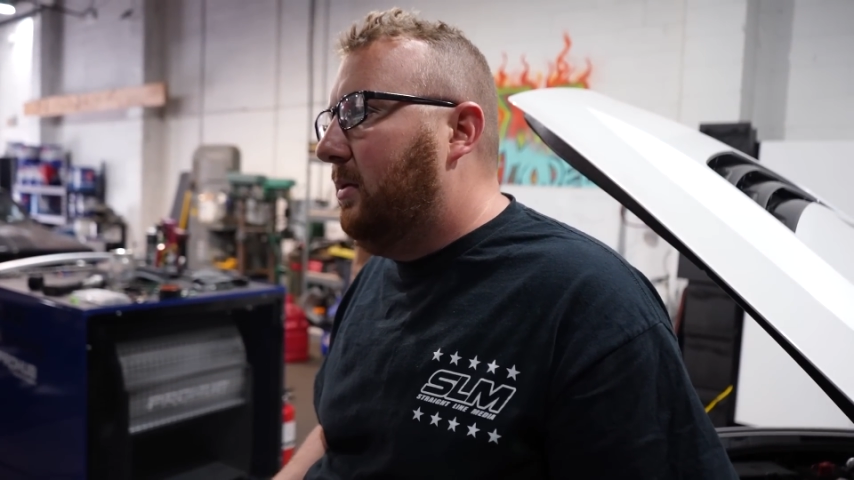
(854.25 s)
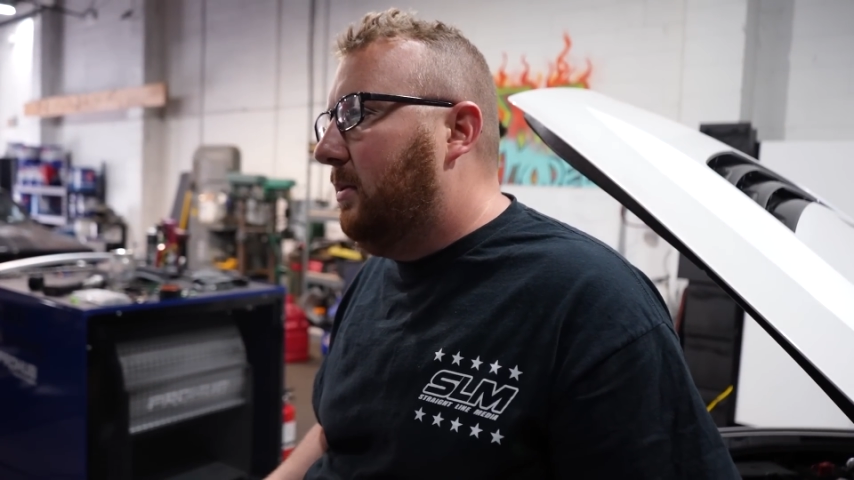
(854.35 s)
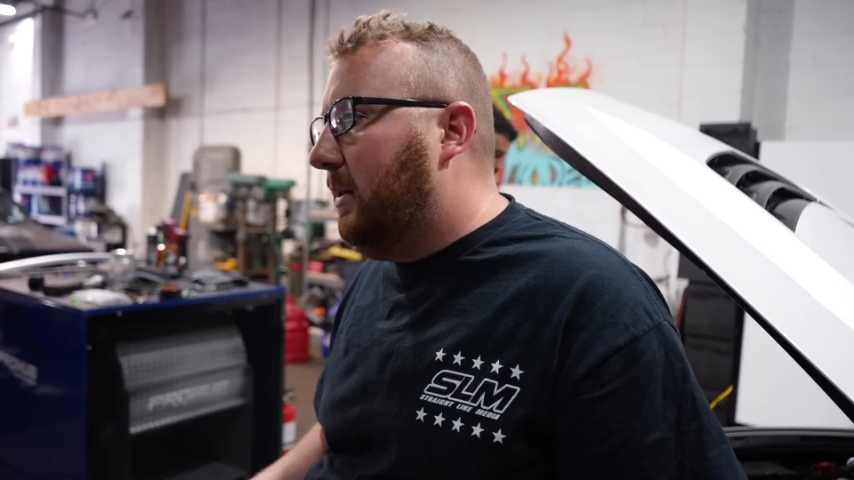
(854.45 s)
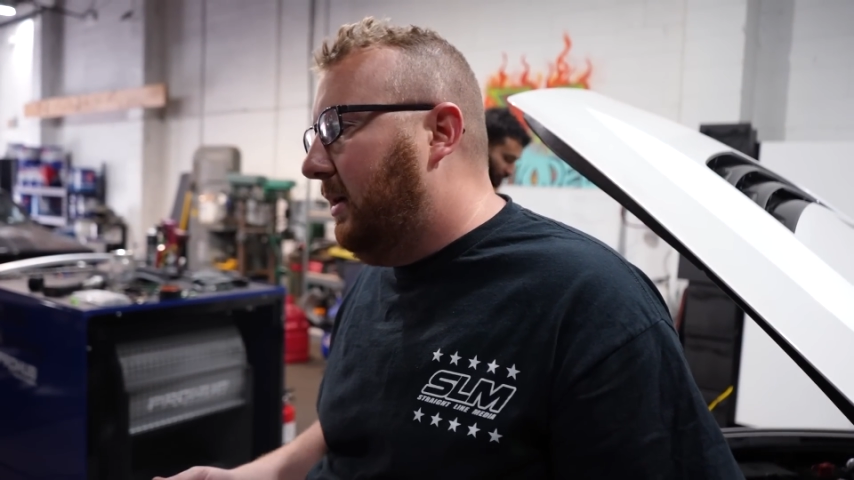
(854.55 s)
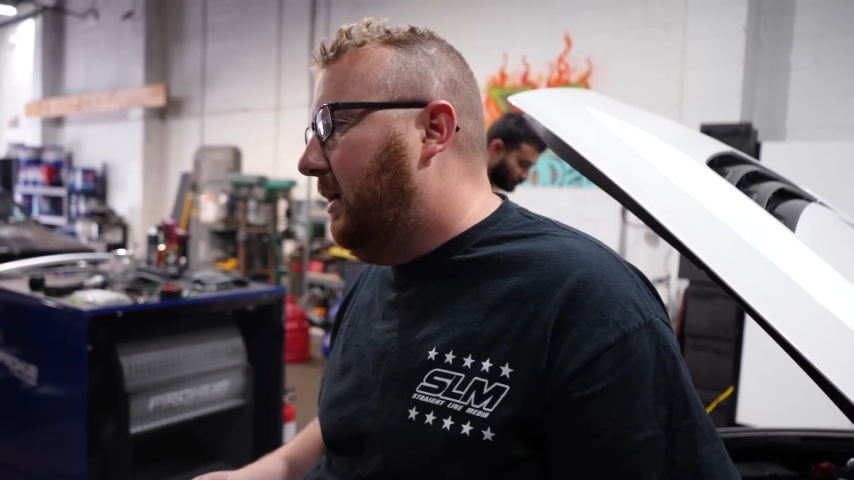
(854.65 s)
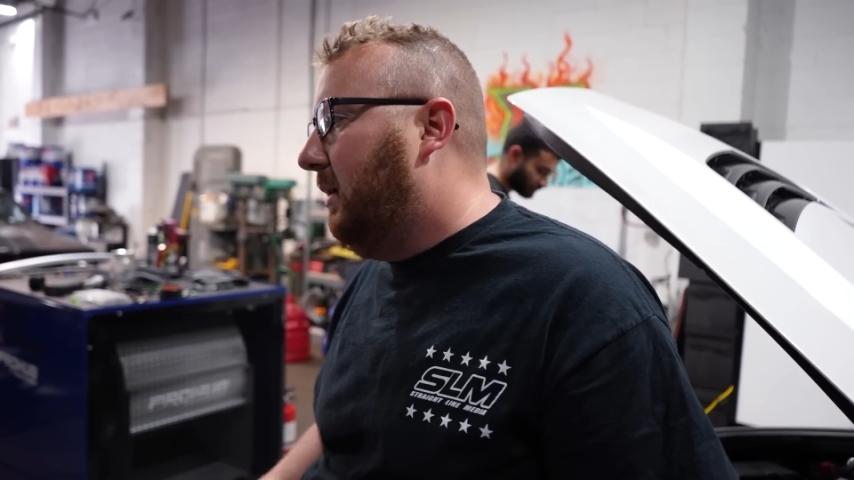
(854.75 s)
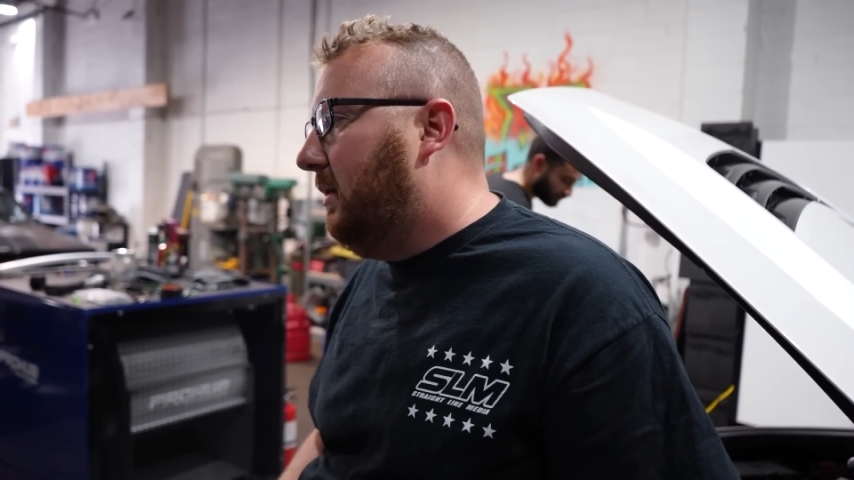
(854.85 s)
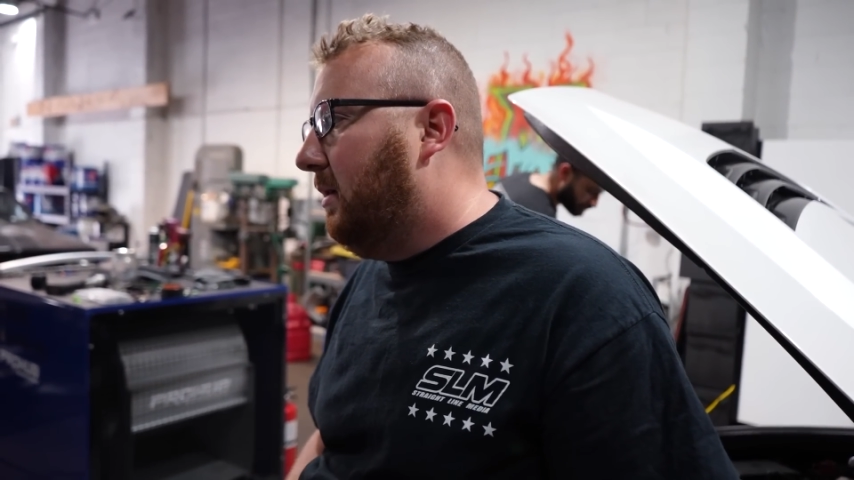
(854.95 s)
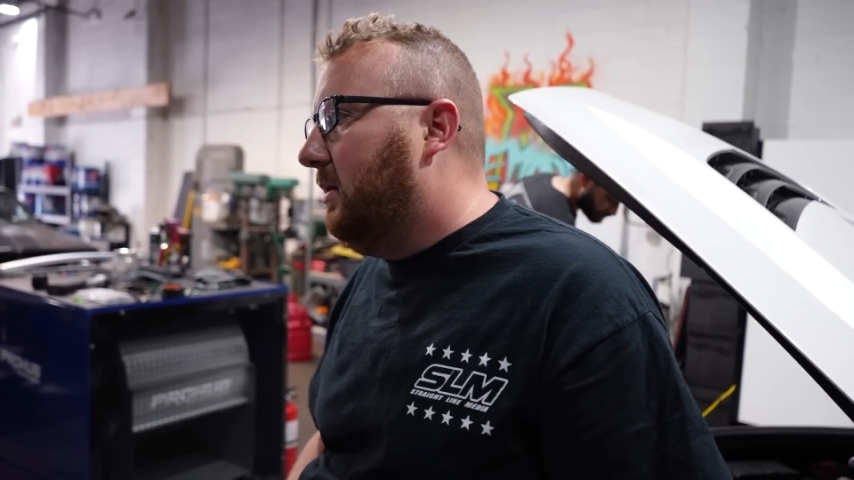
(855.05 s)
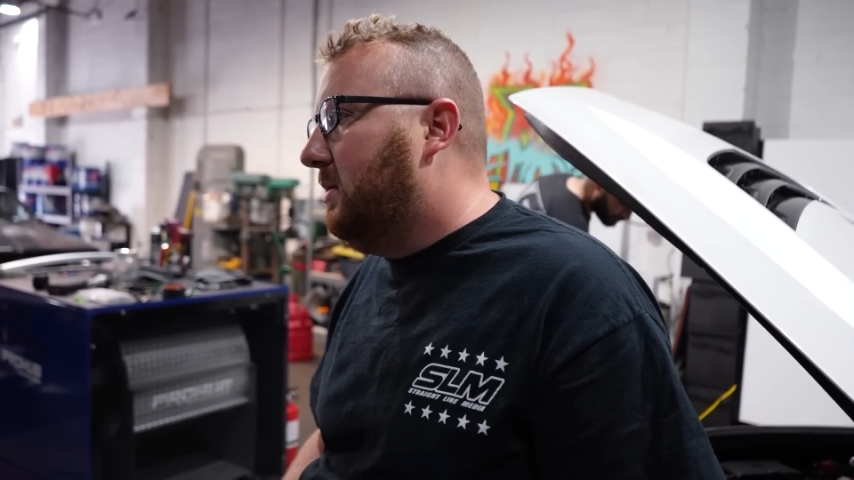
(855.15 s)
I'm like, yeah,
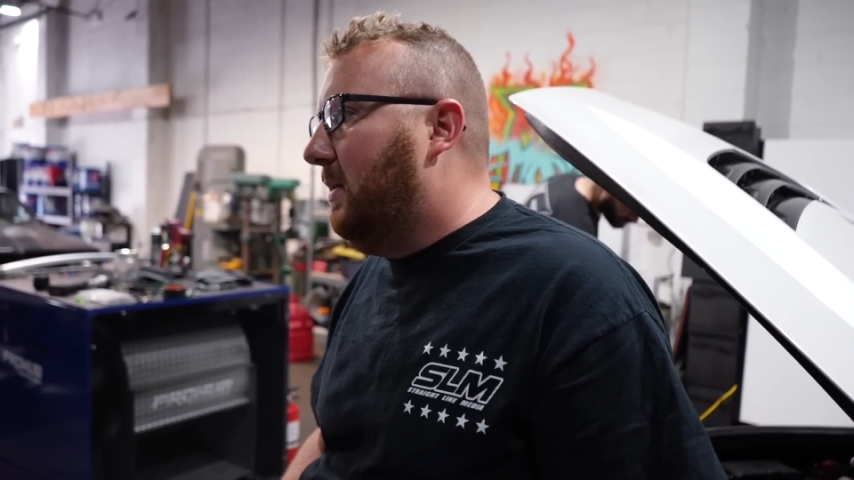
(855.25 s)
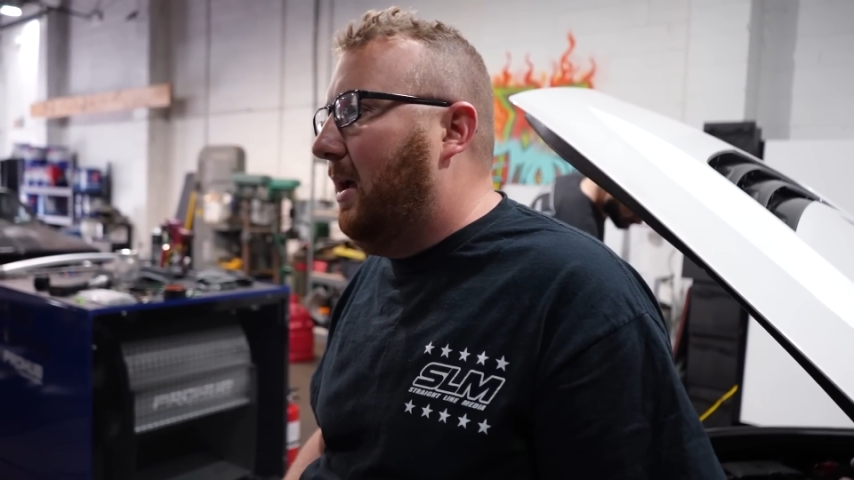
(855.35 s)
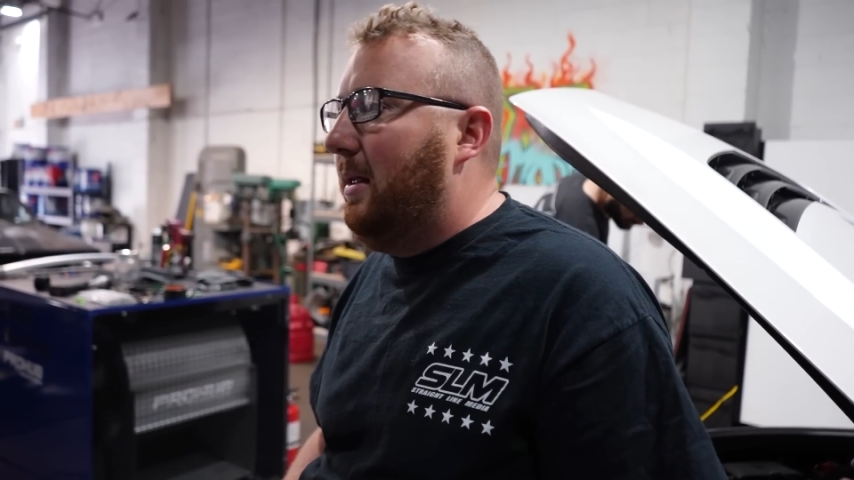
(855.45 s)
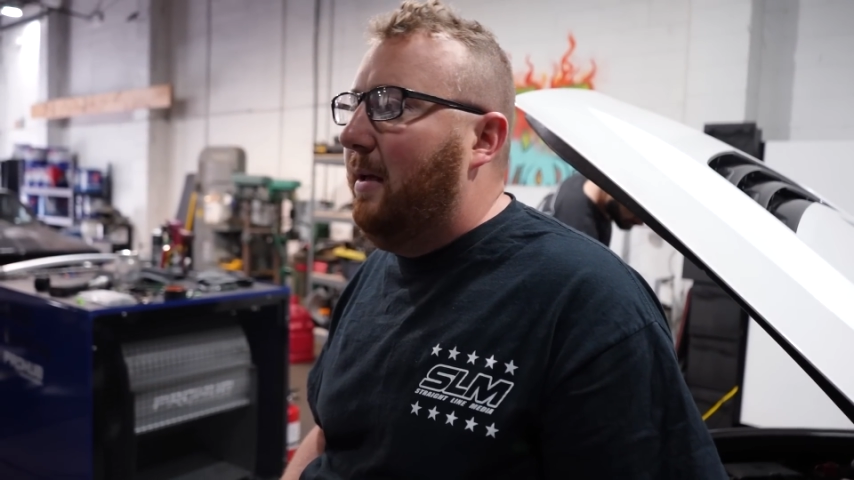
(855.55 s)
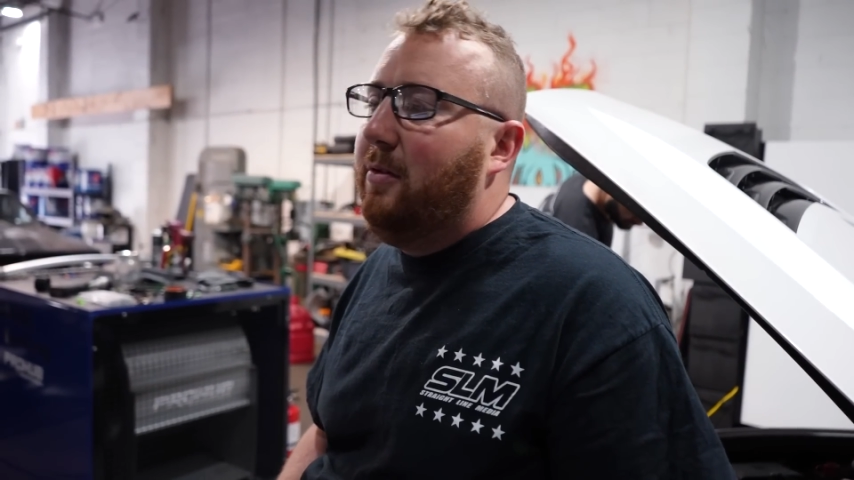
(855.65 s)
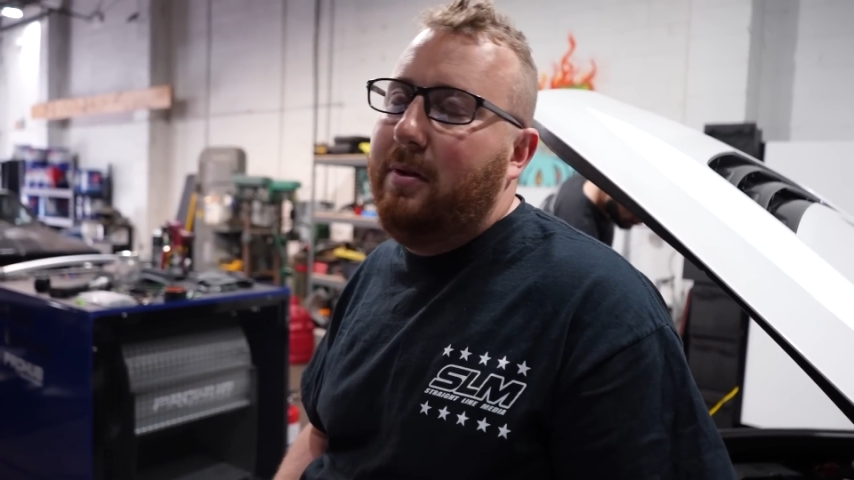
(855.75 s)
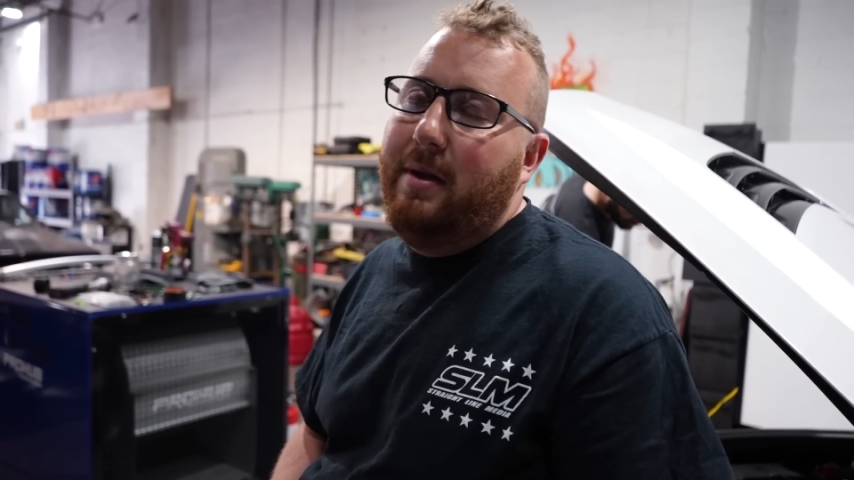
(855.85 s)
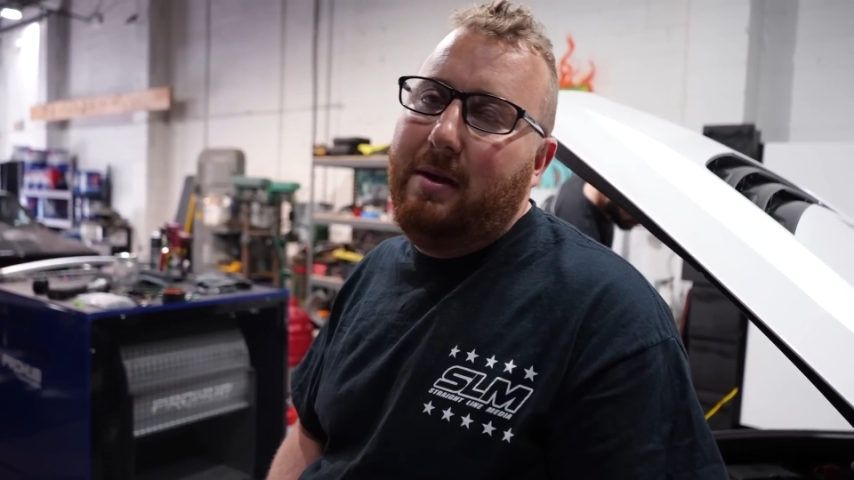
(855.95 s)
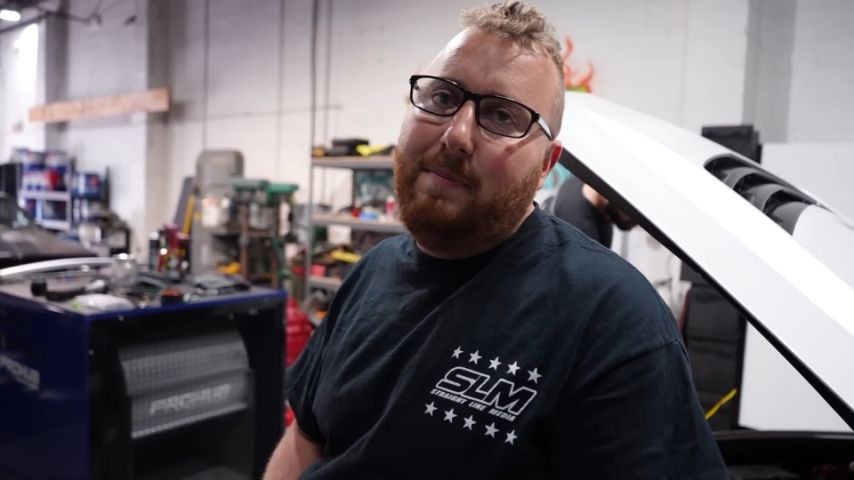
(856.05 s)
it does, but I never like